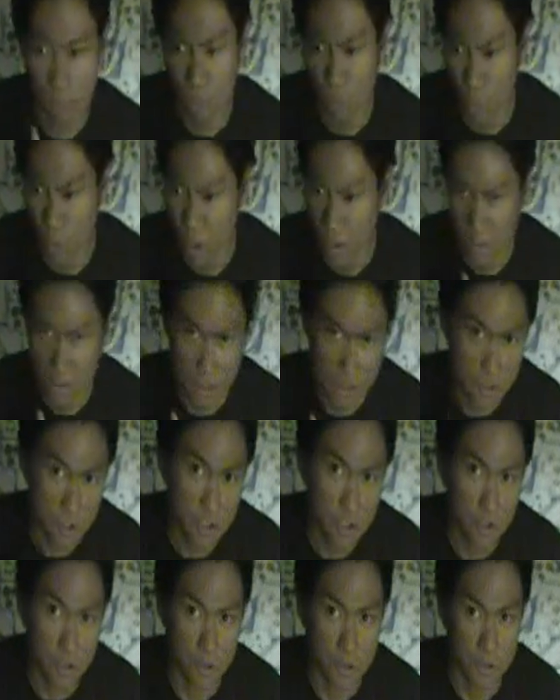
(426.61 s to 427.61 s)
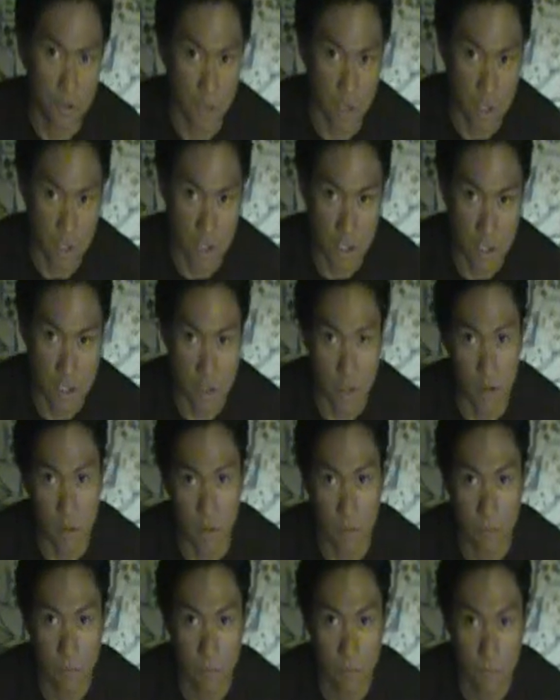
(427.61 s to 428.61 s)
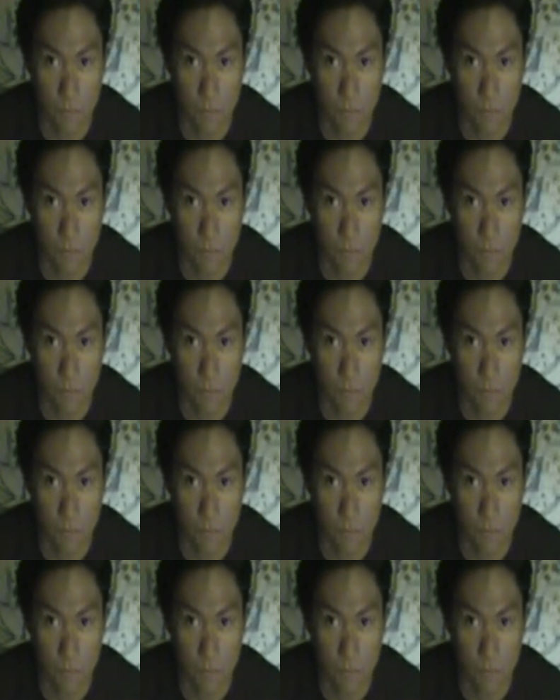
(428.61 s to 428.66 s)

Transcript: 1 inch to 2 inches on